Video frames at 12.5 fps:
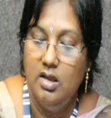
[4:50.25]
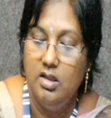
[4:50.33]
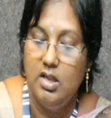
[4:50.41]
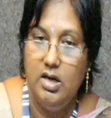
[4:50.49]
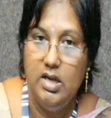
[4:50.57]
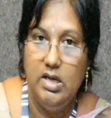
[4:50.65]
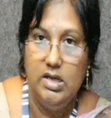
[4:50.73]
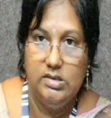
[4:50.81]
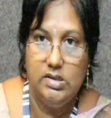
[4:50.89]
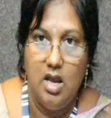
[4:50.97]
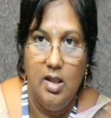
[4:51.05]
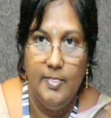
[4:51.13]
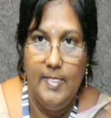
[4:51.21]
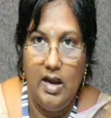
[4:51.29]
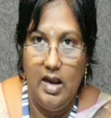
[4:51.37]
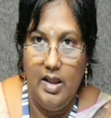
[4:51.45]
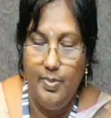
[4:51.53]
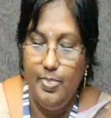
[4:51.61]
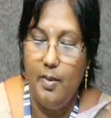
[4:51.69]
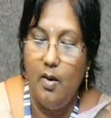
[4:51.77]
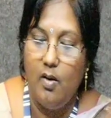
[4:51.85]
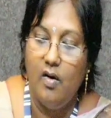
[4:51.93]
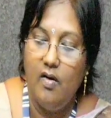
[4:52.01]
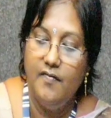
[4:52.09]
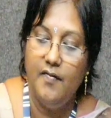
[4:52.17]
That is the length
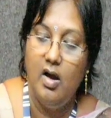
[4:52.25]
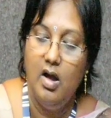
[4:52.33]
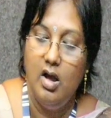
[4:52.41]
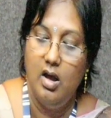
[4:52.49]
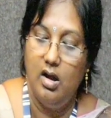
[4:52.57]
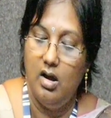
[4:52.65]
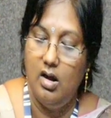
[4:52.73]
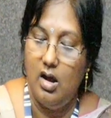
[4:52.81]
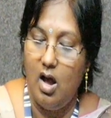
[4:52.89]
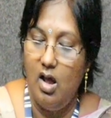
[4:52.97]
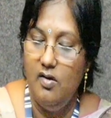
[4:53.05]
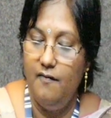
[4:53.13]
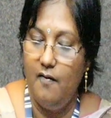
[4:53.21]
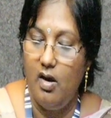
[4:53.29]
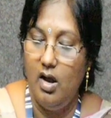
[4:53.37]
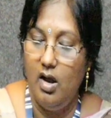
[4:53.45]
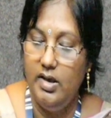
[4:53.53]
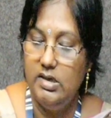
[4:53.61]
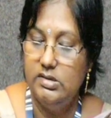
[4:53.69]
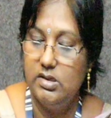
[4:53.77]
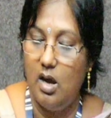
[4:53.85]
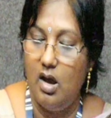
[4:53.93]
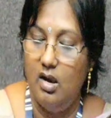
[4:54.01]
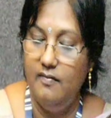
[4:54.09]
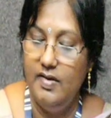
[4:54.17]
of alpha is
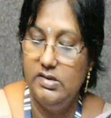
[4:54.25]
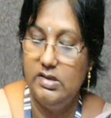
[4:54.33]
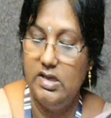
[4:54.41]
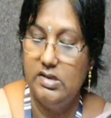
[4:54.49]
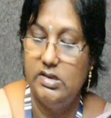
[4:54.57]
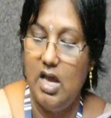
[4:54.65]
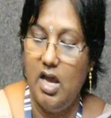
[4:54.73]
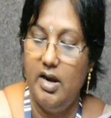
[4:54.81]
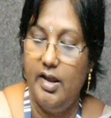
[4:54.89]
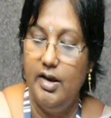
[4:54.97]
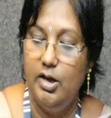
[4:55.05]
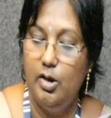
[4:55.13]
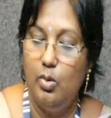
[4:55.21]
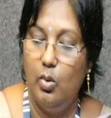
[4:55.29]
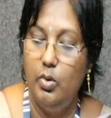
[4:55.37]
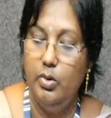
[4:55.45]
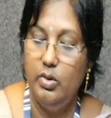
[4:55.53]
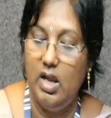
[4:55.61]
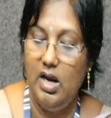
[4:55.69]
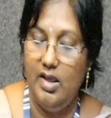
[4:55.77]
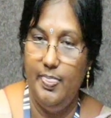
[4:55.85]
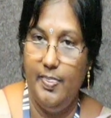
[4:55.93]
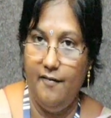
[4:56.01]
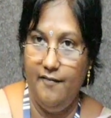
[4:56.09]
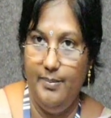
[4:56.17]
always less than or equal to the
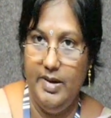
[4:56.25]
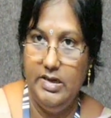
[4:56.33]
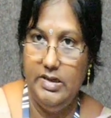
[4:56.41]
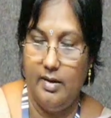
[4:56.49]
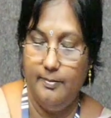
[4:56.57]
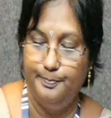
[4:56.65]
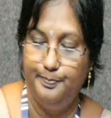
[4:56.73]
length of beta.